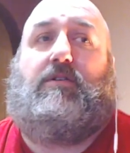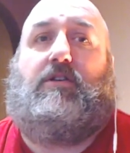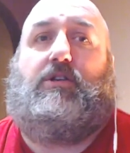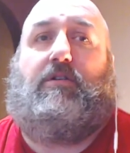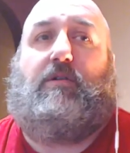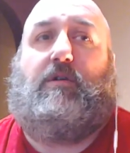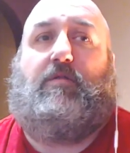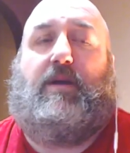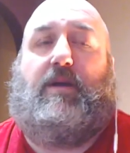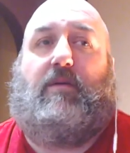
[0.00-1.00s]
do you agree
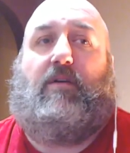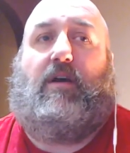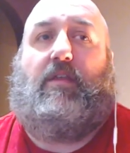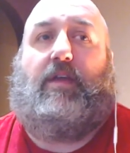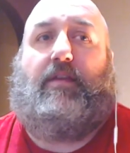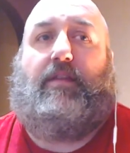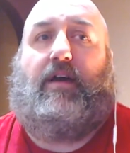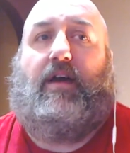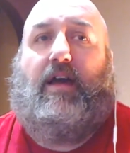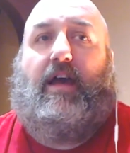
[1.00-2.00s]
with me where I think
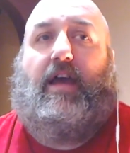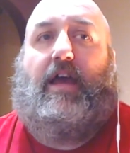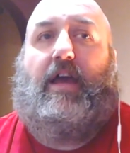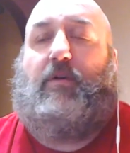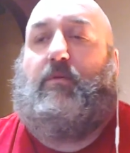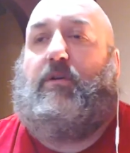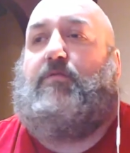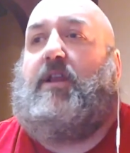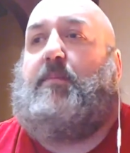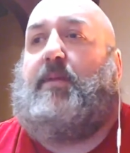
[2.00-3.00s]
that if he wouldn't
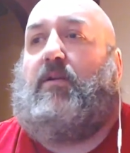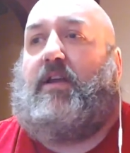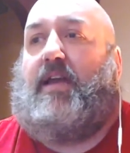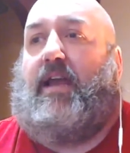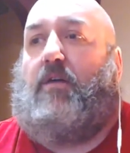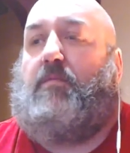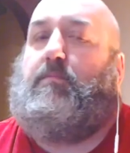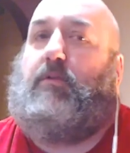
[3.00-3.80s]
have really been on a yellow,